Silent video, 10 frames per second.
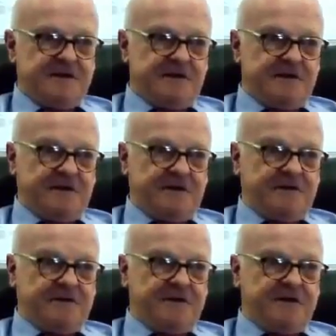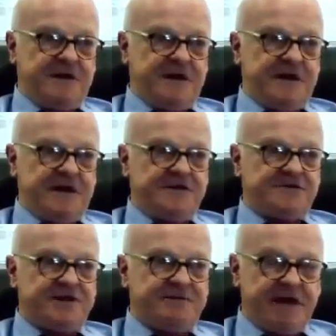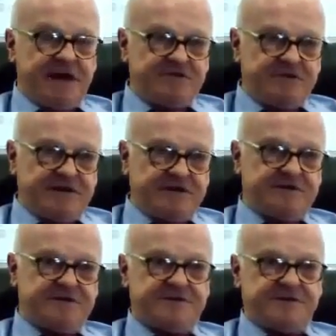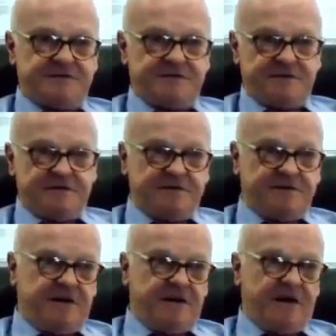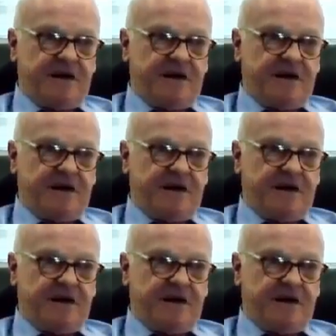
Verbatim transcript: Uh, the trim actuators uh,